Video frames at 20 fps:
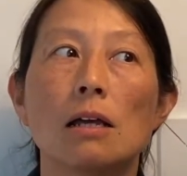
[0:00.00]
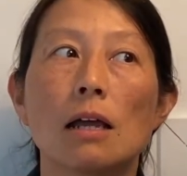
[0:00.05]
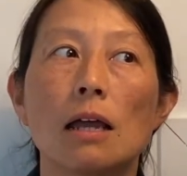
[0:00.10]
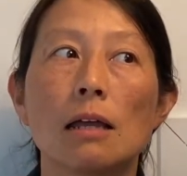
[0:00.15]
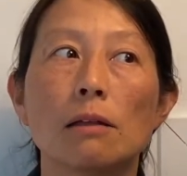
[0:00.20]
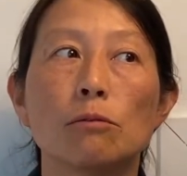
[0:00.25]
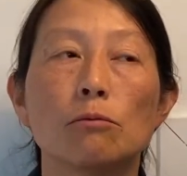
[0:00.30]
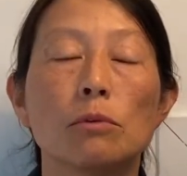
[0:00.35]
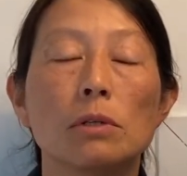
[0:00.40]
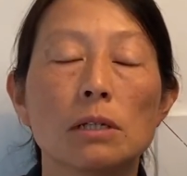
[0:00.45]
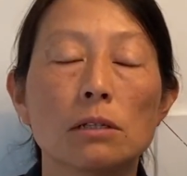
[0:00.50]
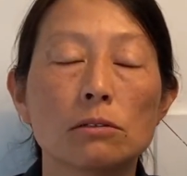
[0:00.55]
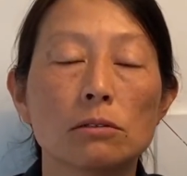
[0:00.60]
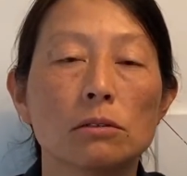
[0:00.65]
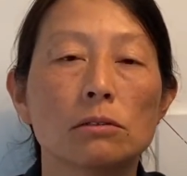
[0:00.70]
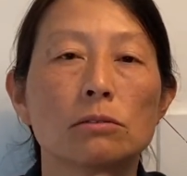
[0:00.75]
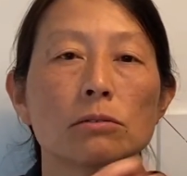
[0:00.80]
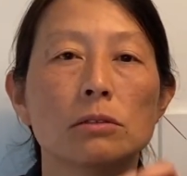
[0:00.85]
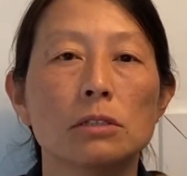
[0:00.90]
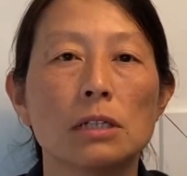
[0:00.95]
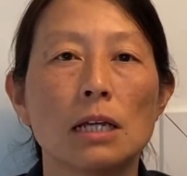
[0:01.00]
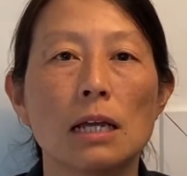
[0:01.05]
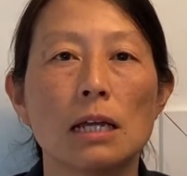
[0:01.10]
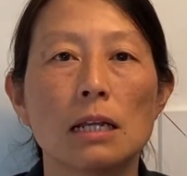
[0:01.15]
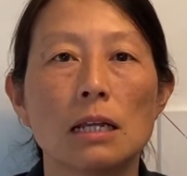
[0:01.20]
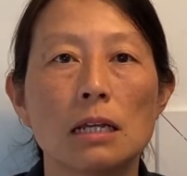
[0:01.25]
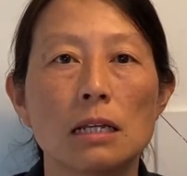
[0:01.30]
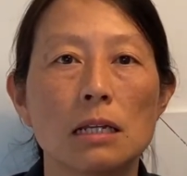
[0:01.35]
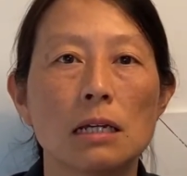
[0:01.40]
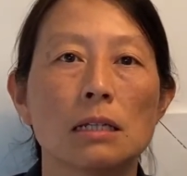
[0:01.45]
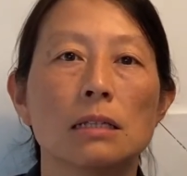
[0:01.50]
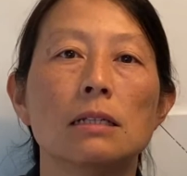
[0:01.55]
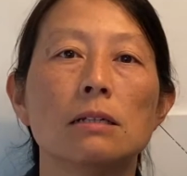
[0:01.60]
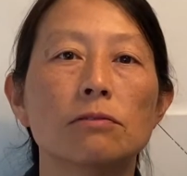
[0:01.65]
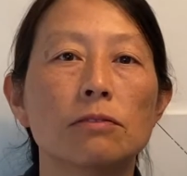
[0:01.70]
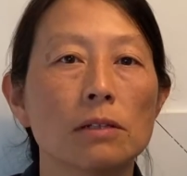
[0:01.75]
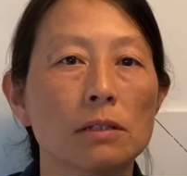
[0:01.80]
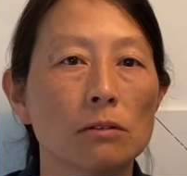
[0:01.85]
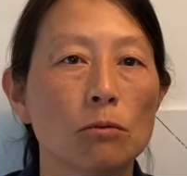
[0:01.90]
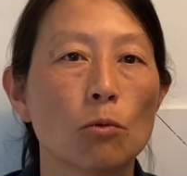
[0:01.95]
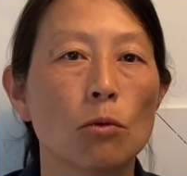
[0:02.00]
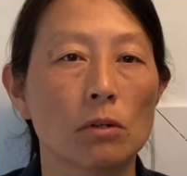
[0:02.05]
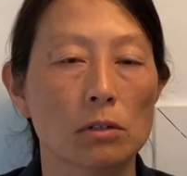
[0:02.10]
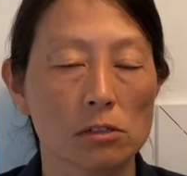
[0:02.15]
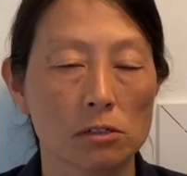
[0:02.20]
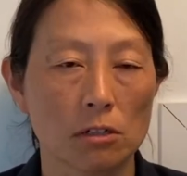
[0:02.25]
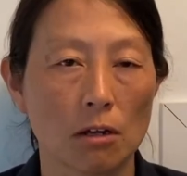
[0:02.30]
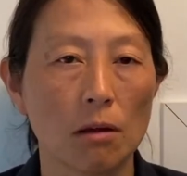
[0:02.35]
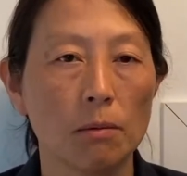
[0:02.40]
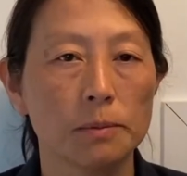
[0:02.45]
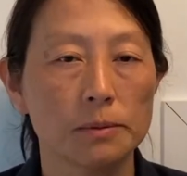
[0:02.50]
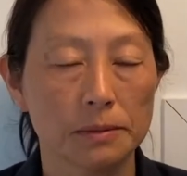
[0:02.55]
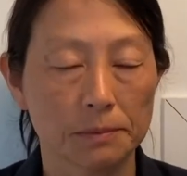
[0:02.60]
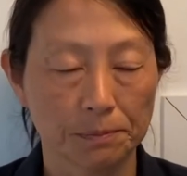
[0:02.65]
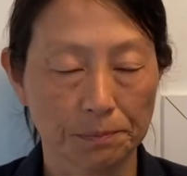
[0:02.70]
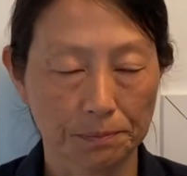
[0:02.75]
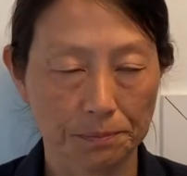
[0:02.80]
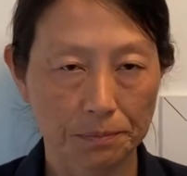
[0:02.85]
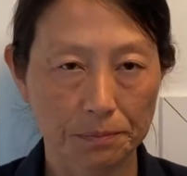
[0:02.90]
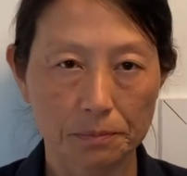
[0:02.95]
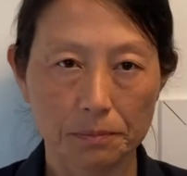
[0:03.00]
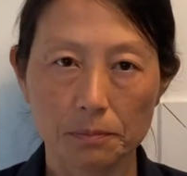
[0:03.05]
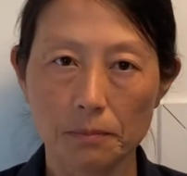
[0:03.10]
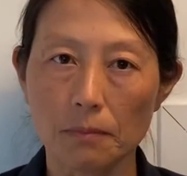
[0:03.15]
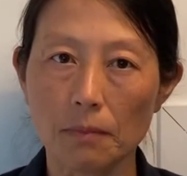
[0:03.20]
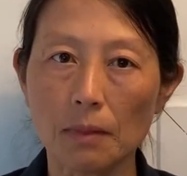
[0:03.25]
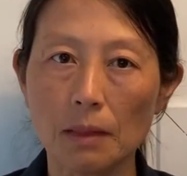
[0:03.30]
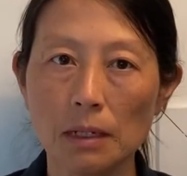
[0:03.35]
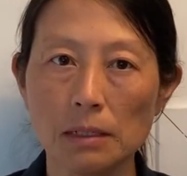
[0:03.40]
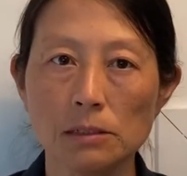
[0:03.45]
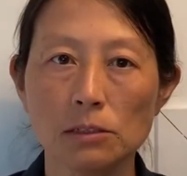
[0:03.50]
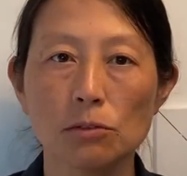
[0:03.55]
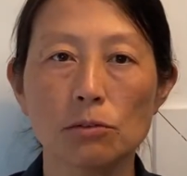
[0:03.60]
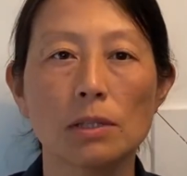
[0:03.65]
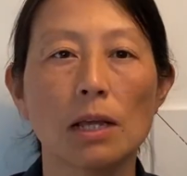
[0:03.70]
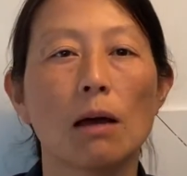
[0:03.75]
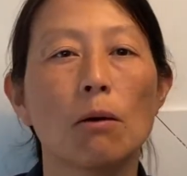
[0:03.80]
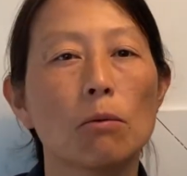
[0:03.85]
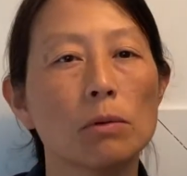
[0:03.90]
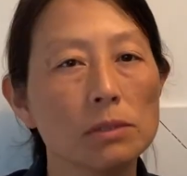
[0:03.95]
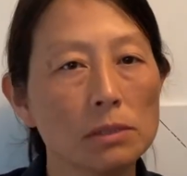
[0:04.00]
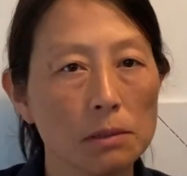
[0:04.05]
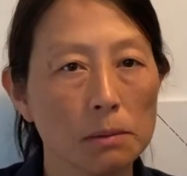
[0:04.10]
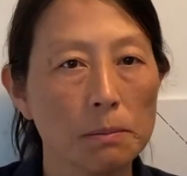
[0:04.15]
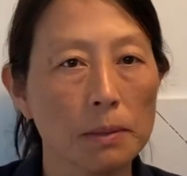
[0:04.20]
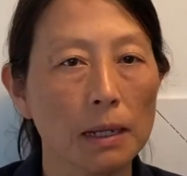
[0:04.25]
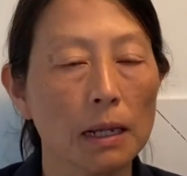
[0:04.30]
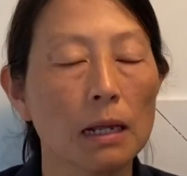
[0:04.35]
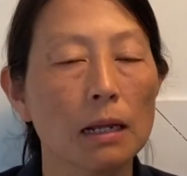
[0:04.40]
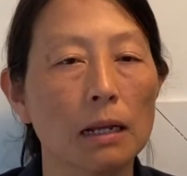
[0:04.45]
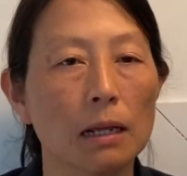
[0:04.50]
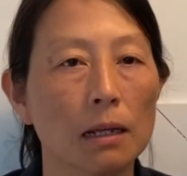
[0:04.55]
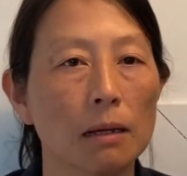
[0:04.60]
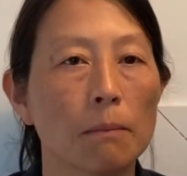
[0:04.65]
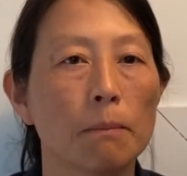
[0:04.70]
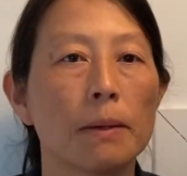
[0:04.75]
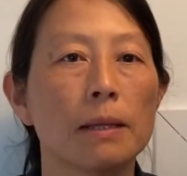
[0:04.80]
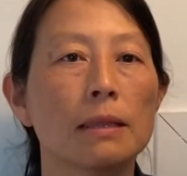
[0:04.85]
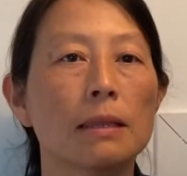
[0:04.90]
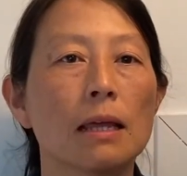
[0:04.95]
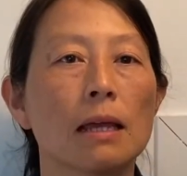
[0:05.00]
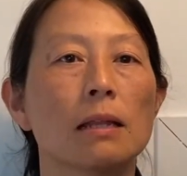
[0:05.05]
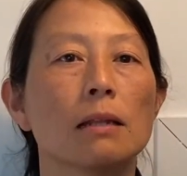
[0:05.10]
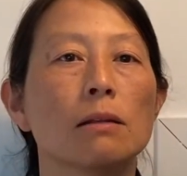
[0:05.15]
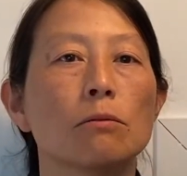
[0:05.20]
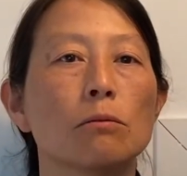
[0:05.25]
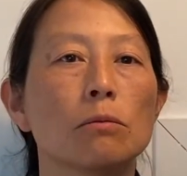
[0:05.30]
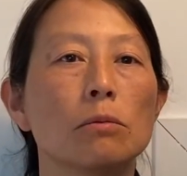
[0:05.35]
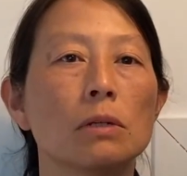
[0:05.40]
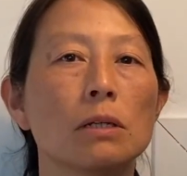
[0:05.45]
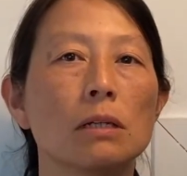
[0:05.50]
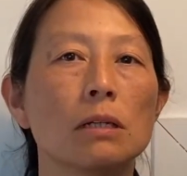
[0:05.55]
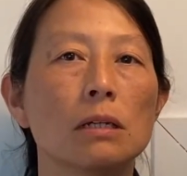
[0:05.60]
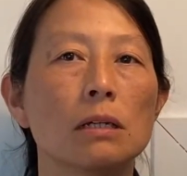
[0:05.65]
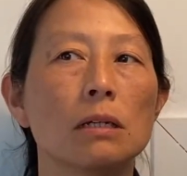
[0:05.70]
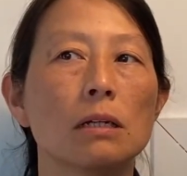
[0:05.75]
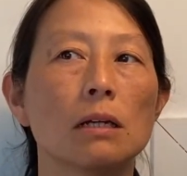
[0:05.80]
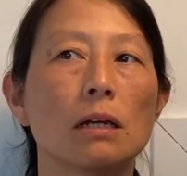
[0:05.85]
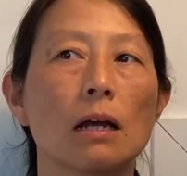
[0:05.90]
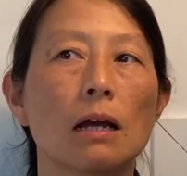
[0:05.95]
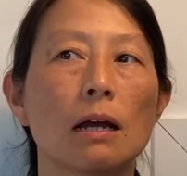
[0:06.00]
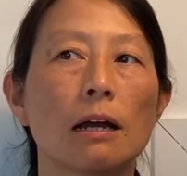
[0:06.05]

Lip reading: and we created different workshops. So that was the beginning. But then we